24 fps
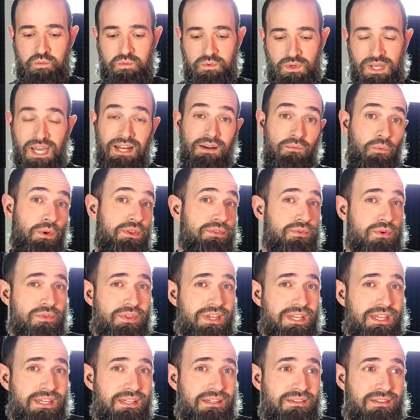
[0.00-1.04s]
kind of went through
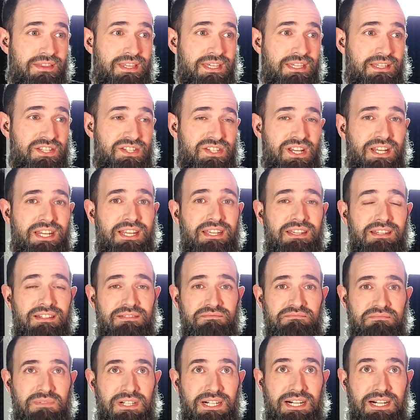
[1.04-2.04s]
the study